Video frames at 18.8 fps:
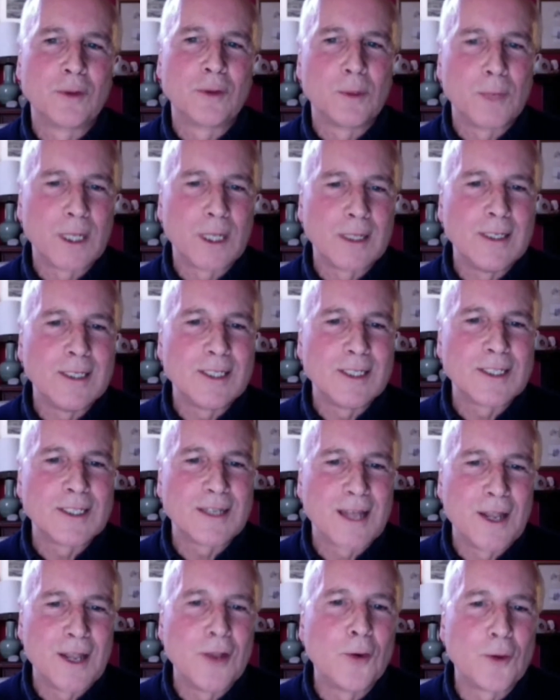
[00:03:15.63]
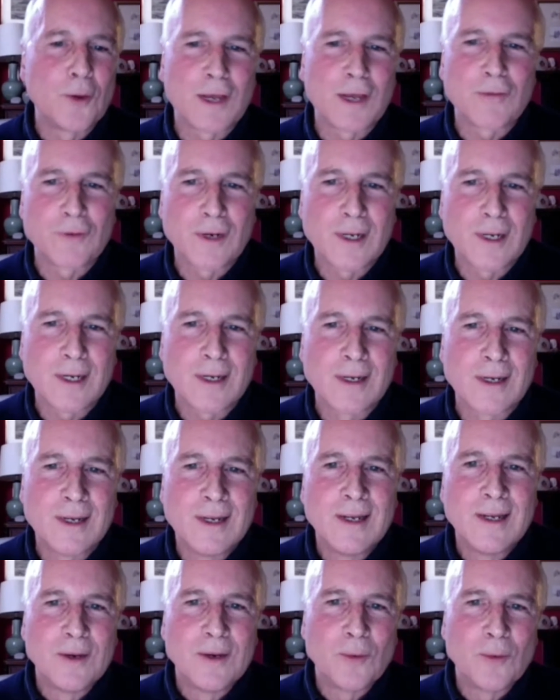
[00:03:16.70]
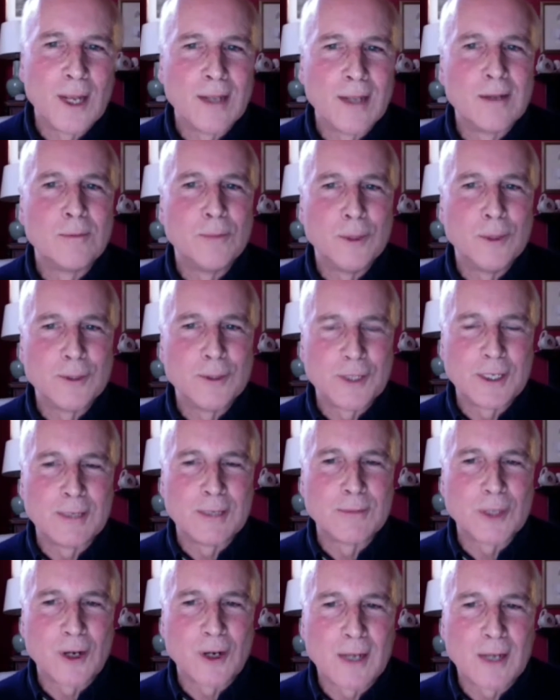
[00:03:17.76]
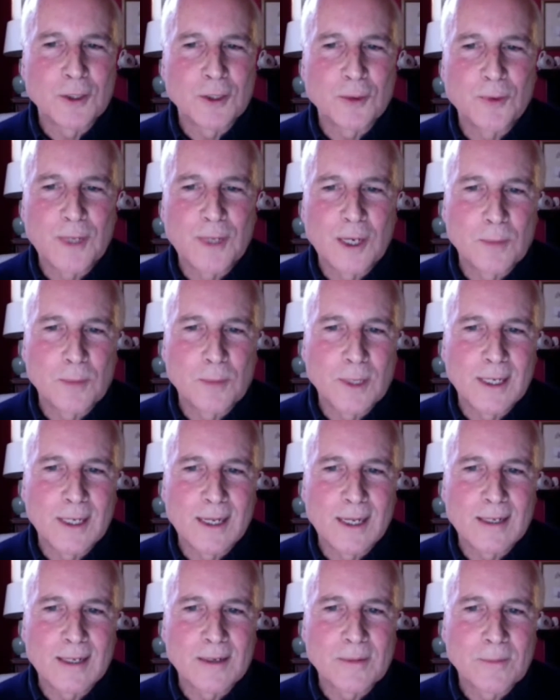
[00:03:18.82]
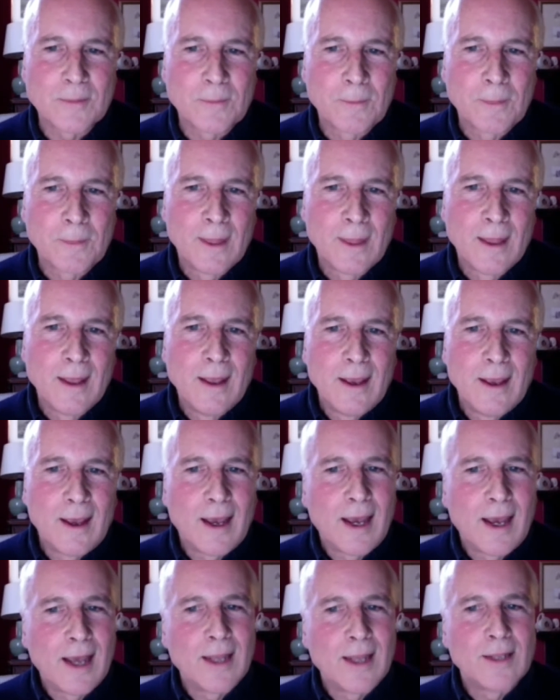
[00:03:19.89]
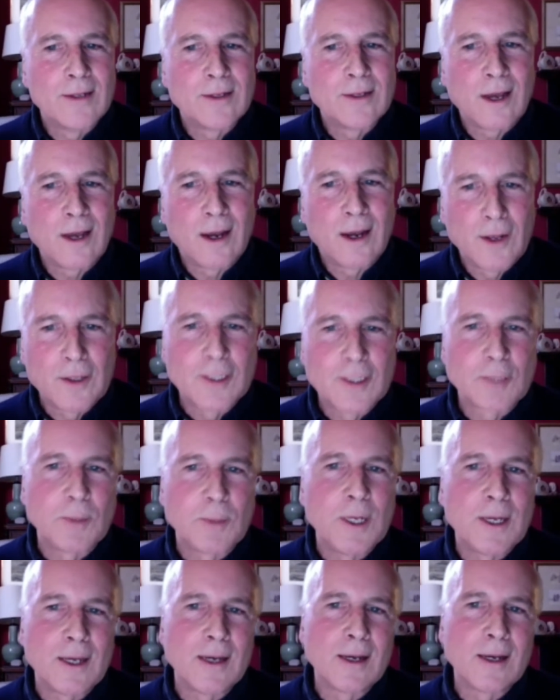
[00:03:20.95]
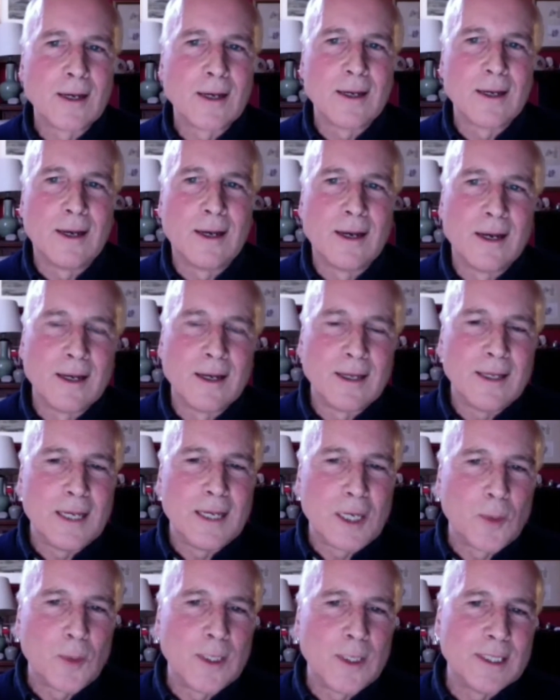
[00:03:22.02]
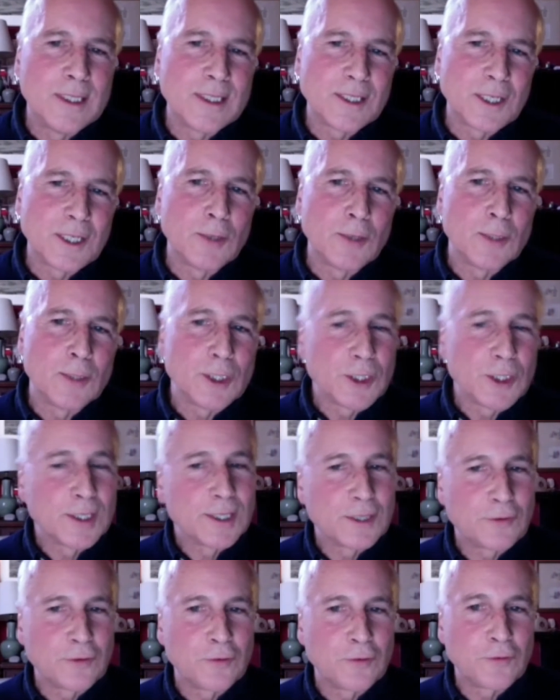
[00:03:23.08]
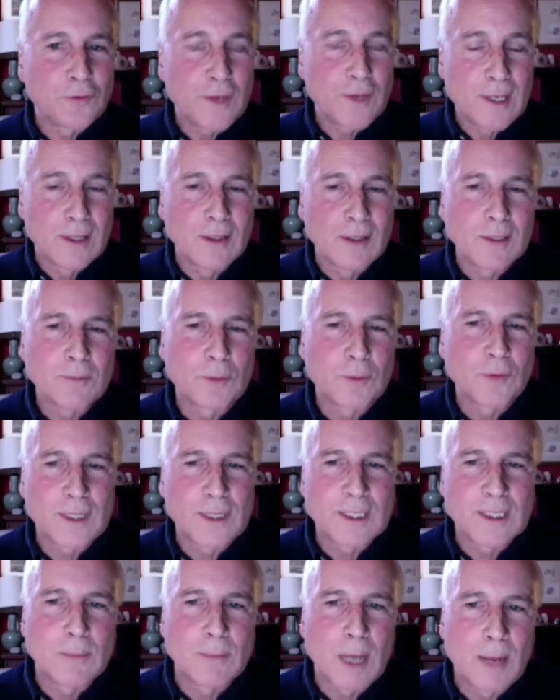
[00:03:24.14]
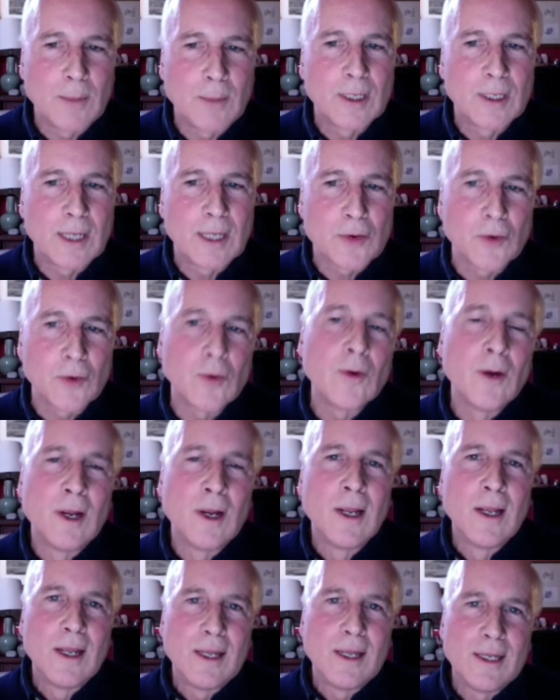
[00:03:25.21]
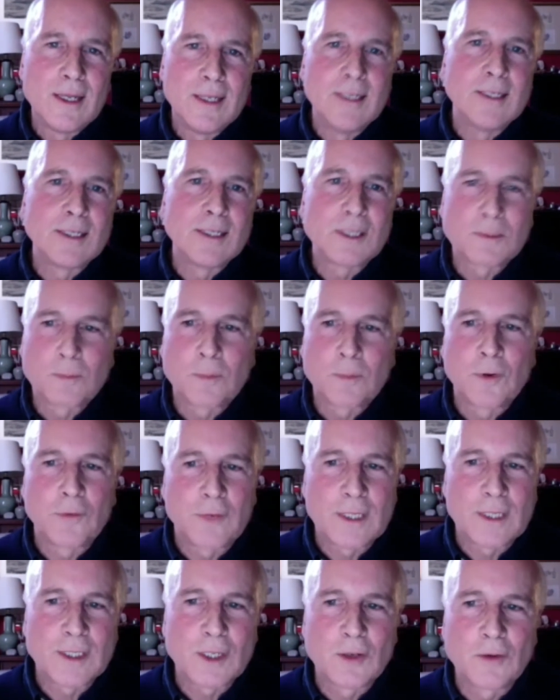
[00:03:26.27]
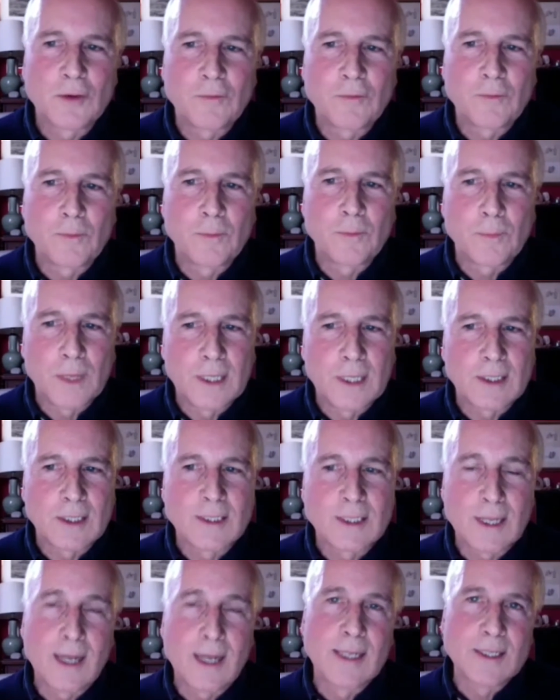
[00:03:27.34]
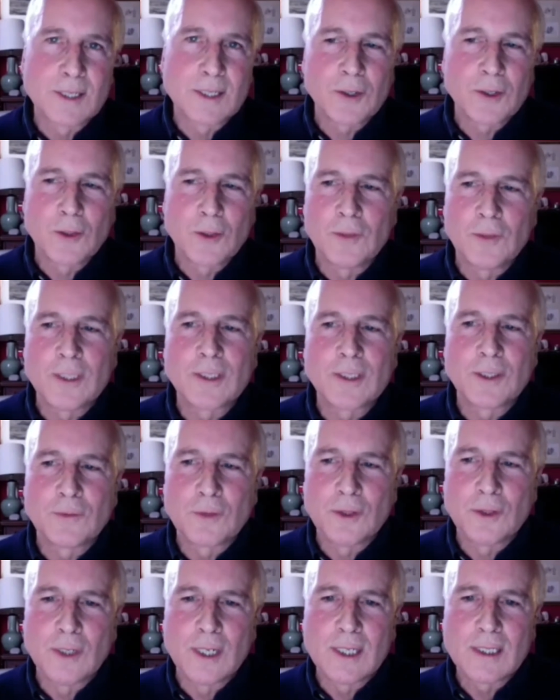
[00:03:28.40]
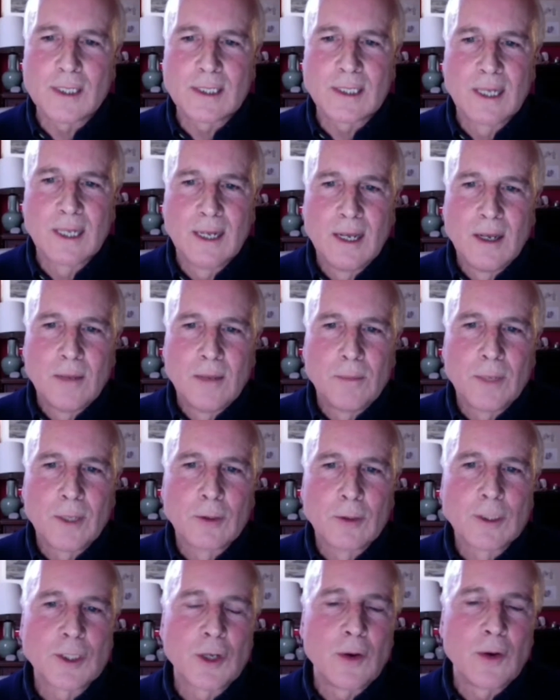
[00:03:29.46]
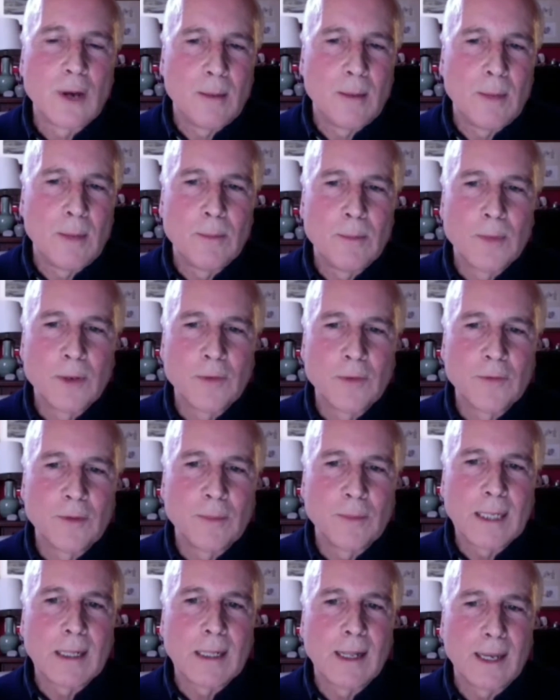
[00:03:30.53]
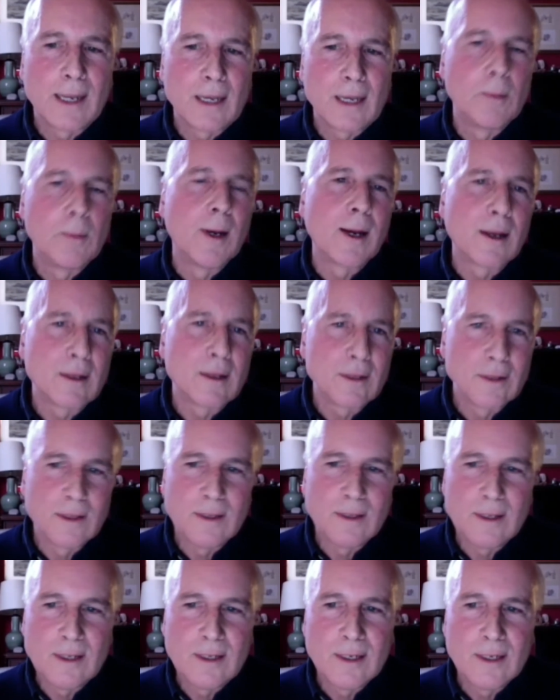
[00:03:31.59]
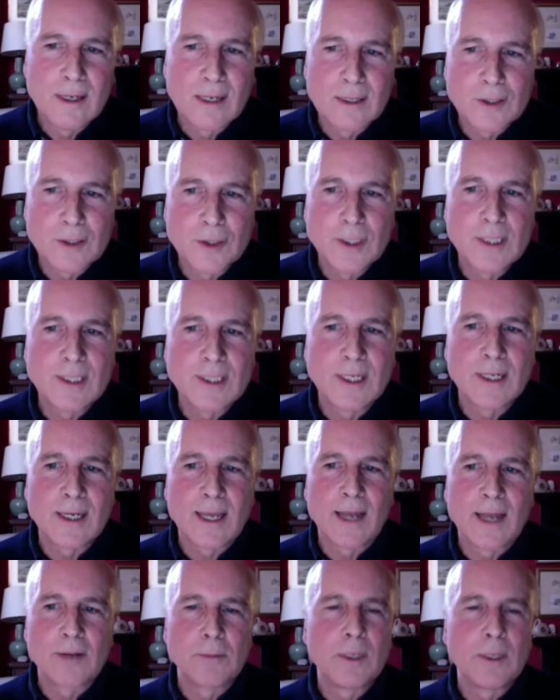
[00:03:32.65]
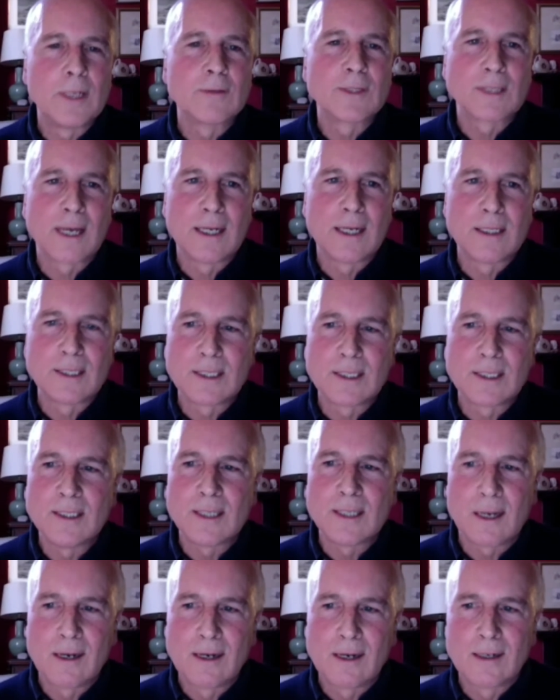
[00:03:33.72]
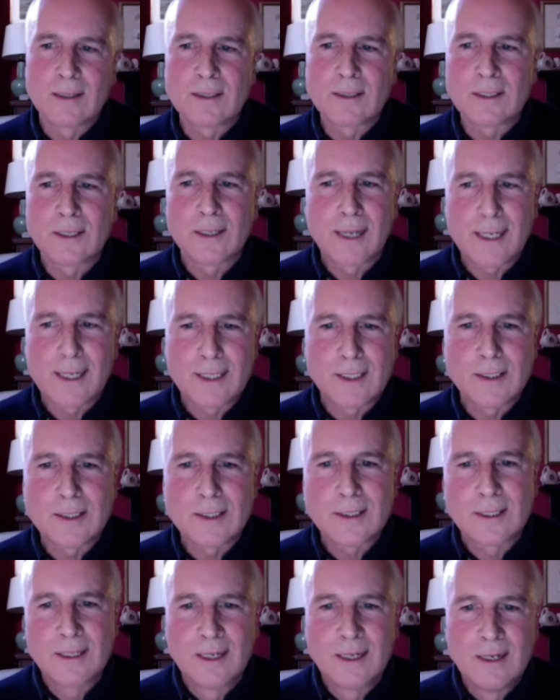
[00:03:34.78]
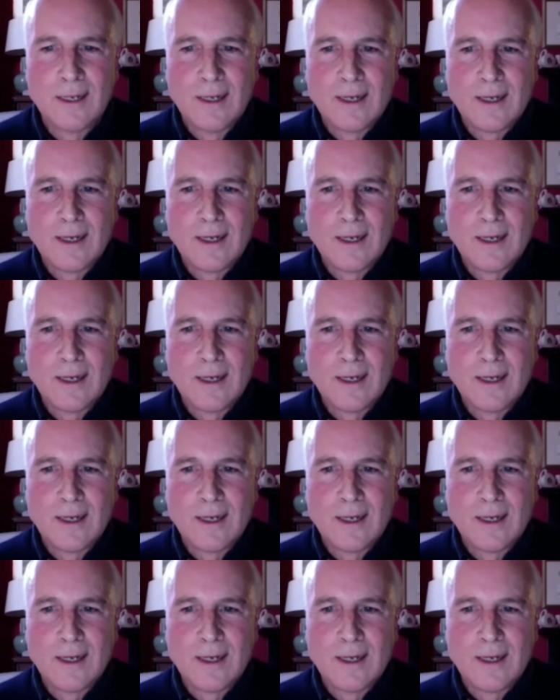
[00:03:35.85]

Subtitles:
from the Middle East and North Africa, when museums are allowed to reopen again. And our other speaker, equally distinguished in a different field, Professor Mohamed Kerrou, is Professor of Political Science at the University of Tunis, but also a member of the Beit al-Hikmah, the Tunisian Academy of Sciences, Arts and Letters,